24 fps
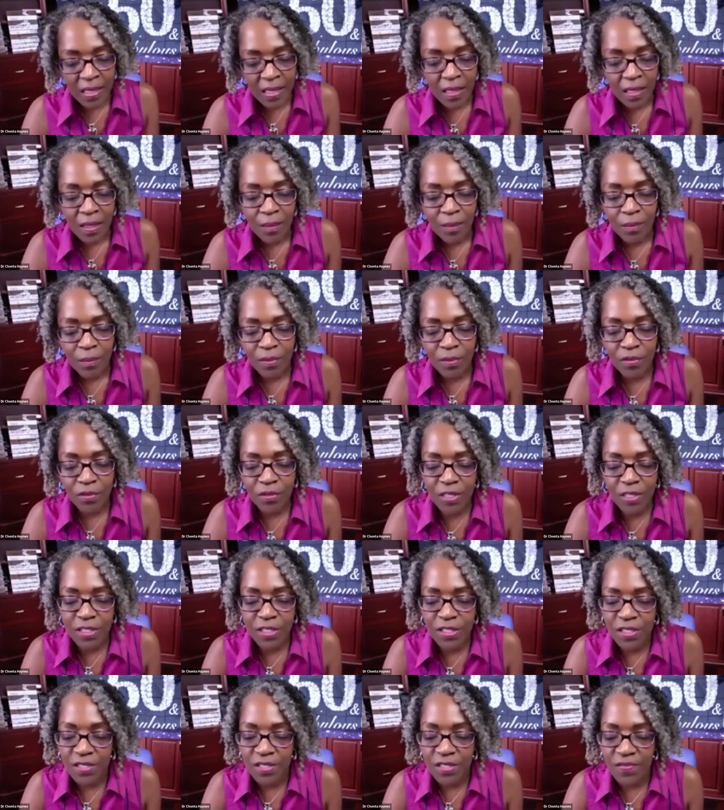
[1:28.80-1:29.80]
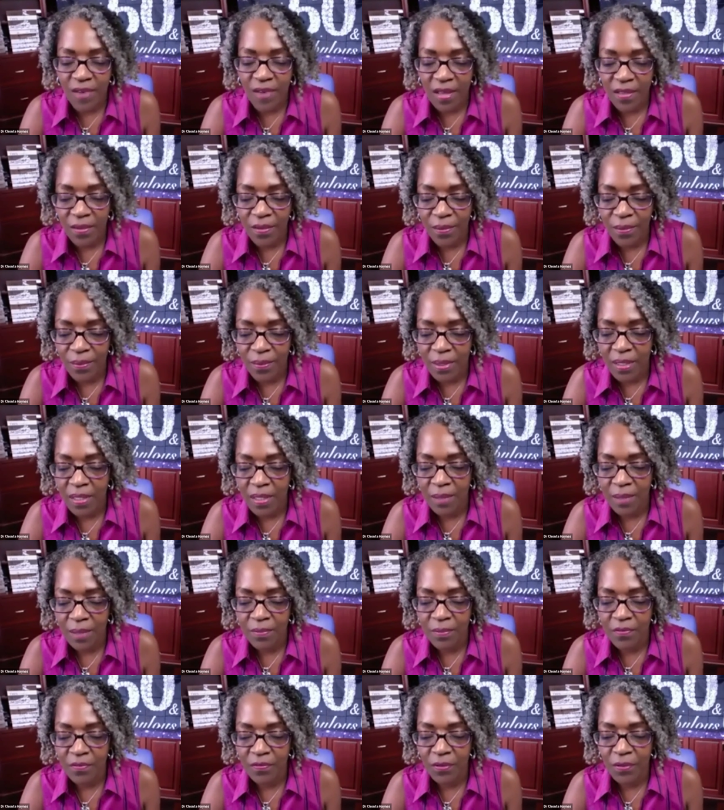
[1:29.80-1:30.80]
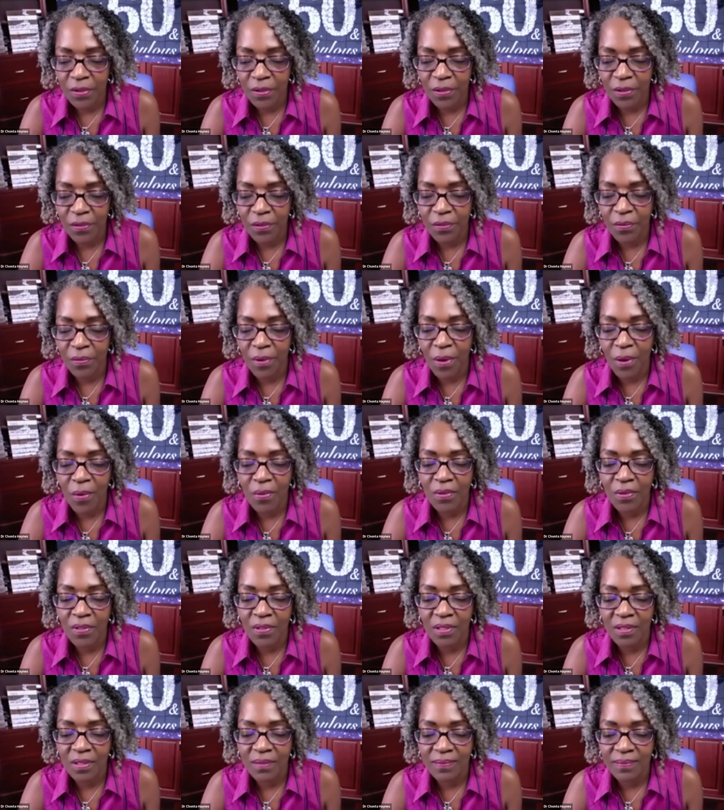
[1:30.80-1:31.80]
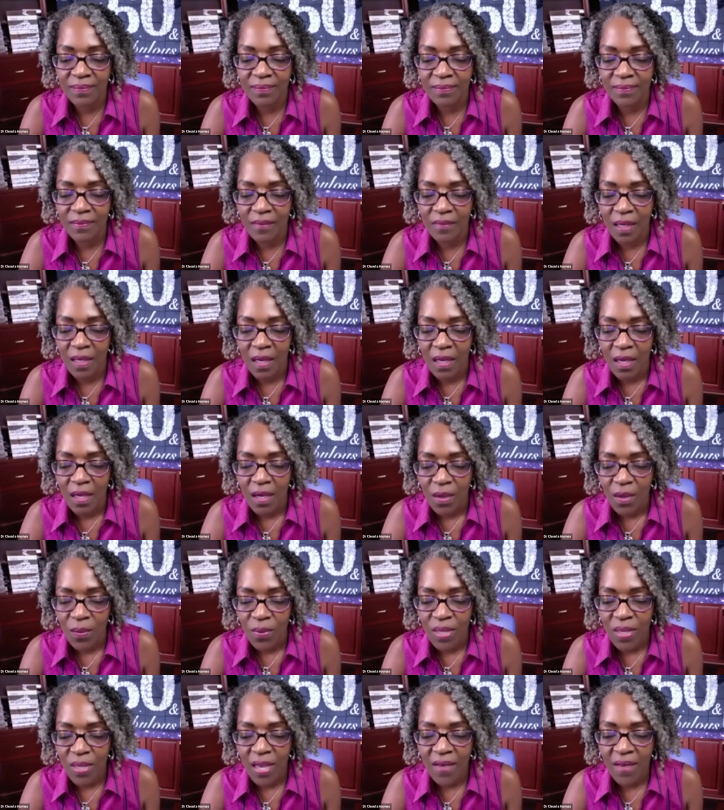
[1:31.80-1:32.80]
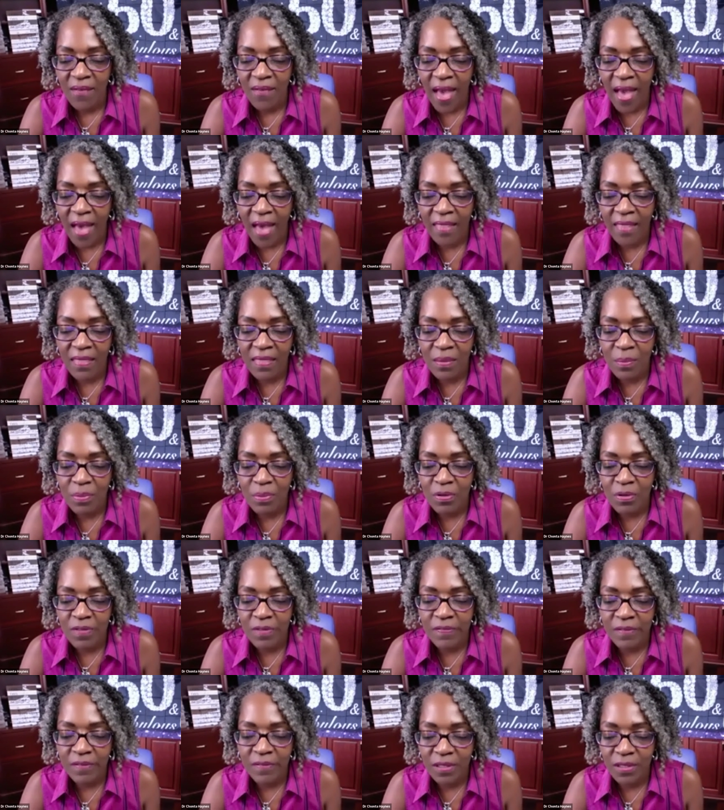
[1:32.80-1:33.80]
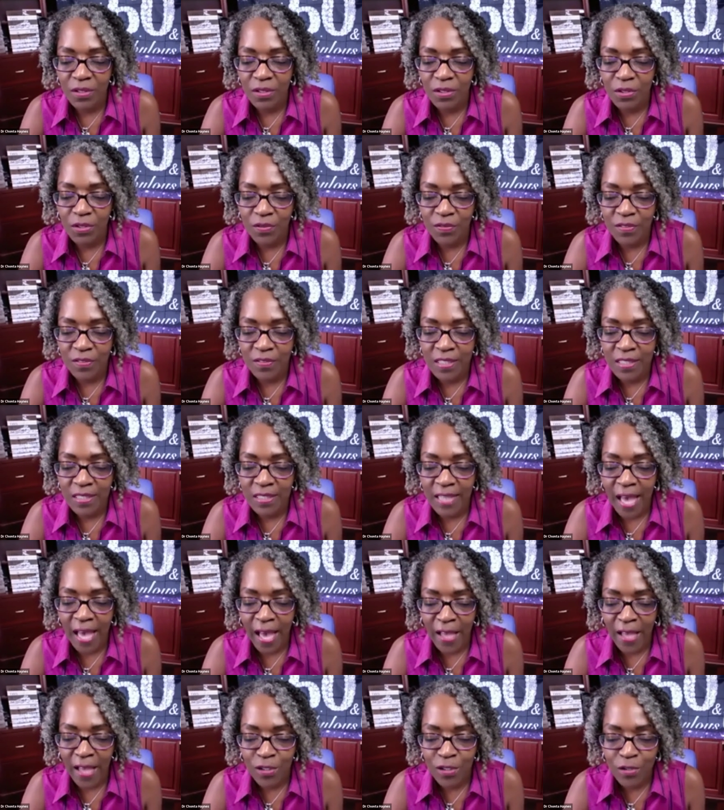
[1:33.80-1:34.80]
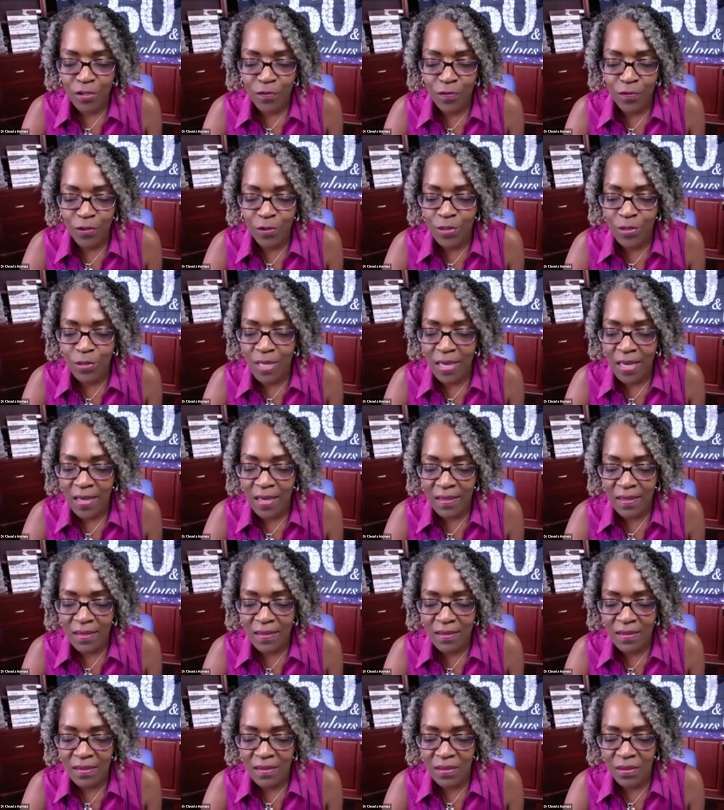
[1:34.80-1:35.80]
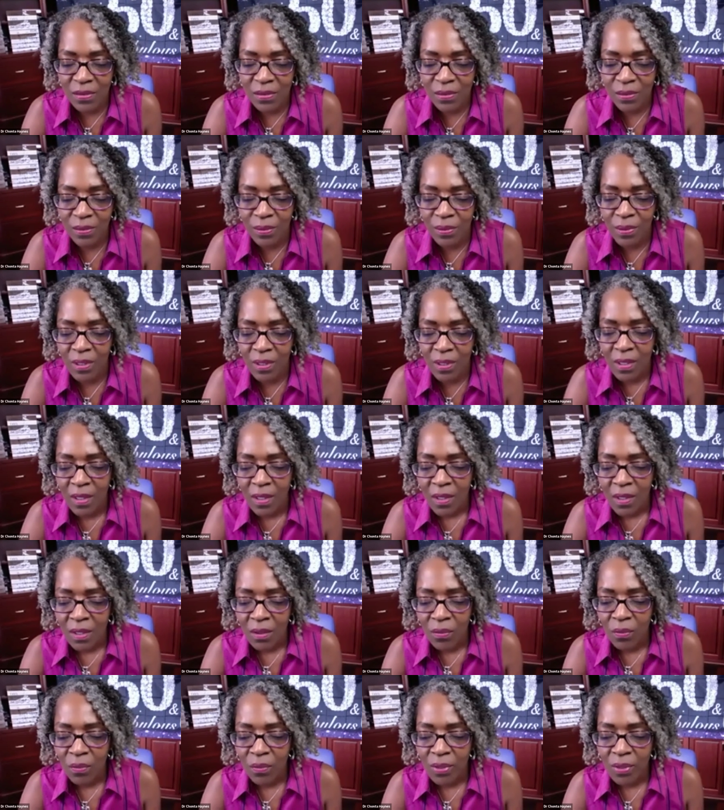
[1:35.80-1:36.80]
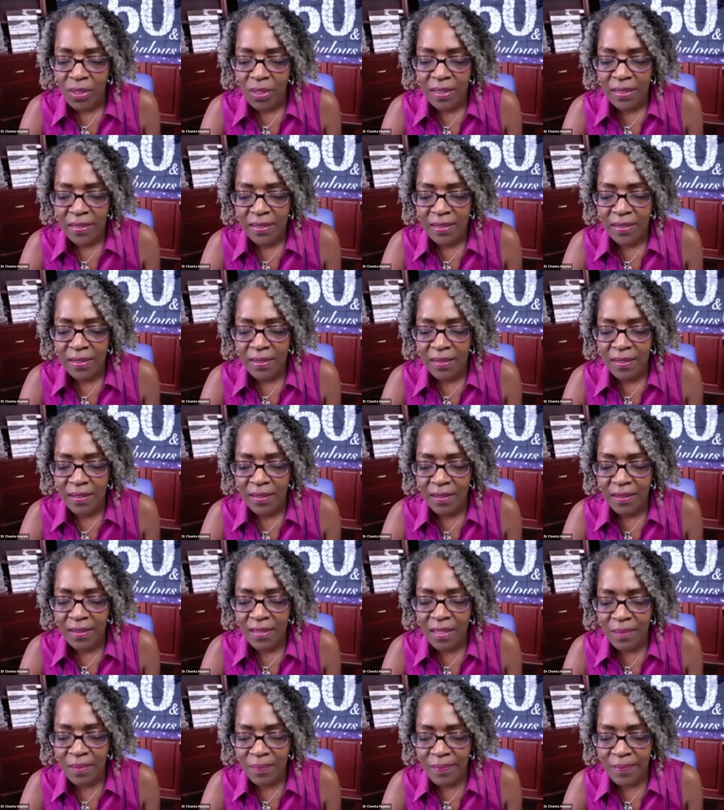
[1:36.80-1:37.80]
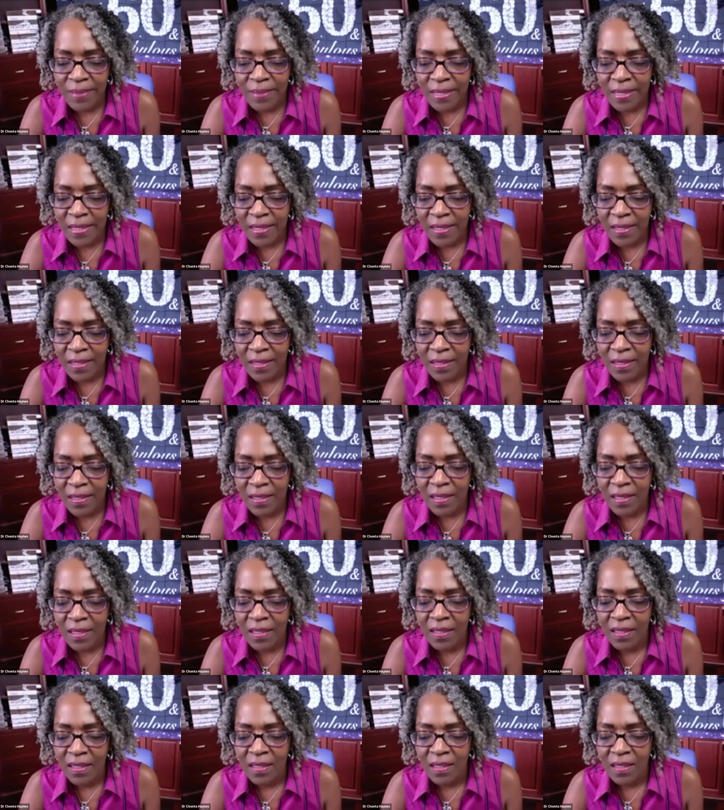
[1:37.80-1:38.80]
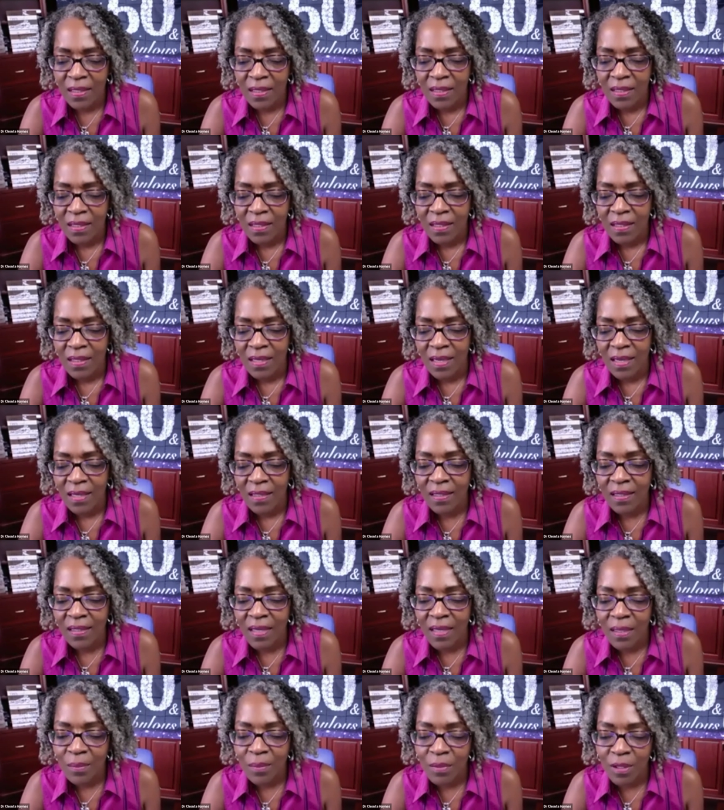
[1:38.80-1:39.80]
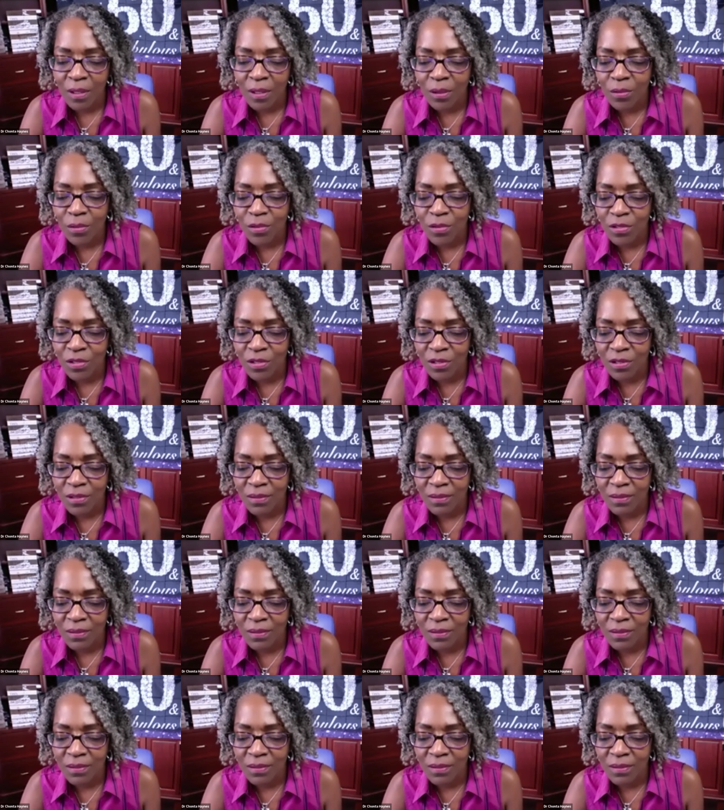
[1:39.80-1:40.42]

Most gracious Father, we come before your throne. We have had the privilege over the last few days to really come in and come closer.